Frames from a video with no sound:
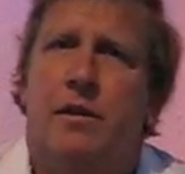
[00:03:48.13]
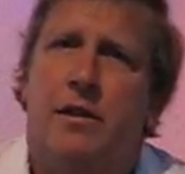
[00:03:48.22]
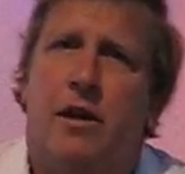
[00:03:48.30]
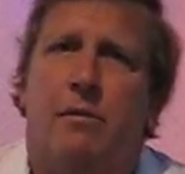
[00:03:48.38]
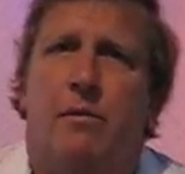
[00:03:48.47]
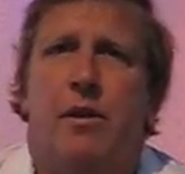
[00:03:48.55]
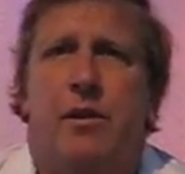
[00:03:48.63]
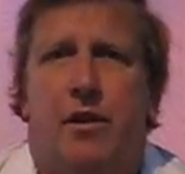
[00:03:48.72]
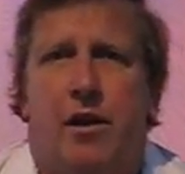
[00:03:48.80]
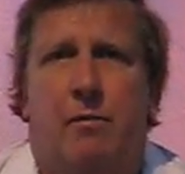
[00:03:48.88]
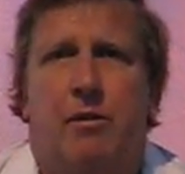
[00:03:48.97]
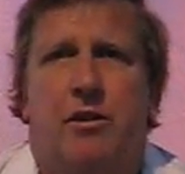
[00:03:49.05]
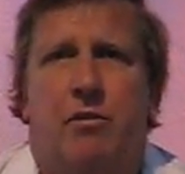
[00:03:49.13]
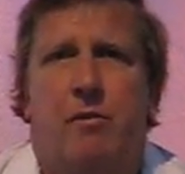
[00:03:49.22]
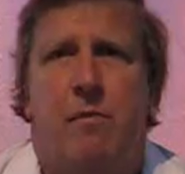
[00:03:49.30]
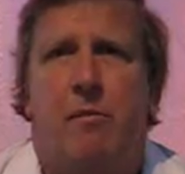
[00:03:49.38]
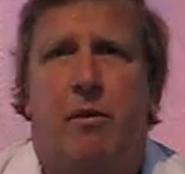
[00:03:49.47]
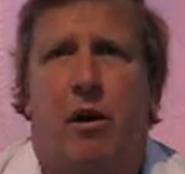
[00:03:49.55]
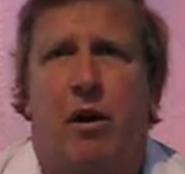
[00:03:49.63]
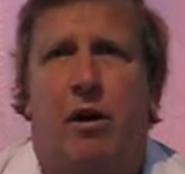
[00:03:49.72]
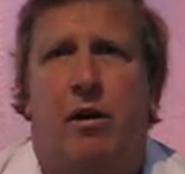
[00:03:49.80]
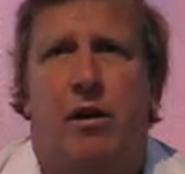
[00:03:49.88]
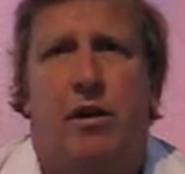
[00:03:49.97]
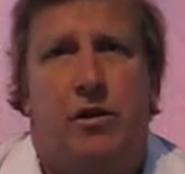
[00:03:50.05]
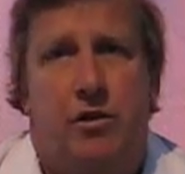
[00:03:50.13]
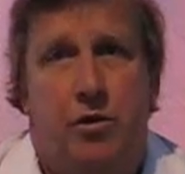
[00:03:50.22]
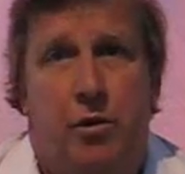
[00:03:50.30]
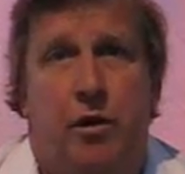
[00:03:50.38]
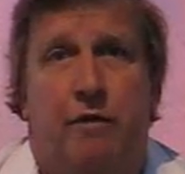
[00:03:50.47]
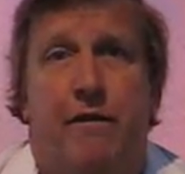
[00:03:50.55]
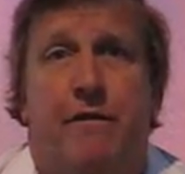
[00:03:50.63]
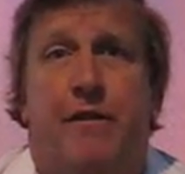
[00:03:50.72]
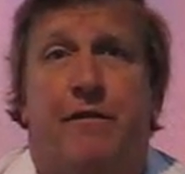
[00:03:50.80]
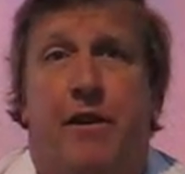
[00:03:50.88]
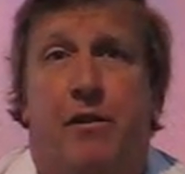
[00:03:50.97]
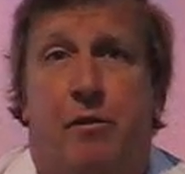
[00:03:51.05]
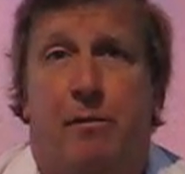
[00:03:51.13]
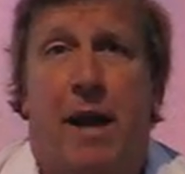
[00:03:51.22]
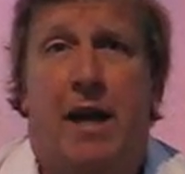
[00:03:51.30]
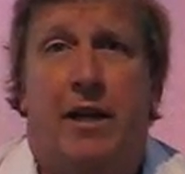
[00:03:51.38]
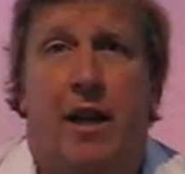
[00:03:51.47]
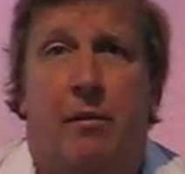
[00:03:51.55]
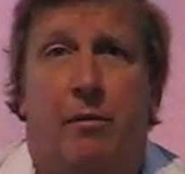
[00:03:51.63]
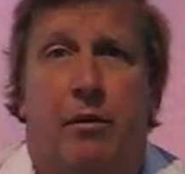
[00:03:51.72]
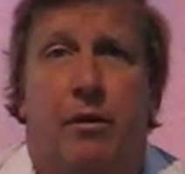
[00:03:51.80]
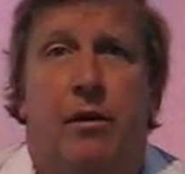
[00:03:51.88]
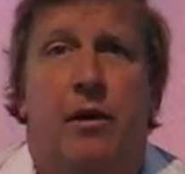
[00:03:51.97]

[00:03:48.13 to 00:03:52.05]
So, the numbers to remember are 250 feet with bad cable,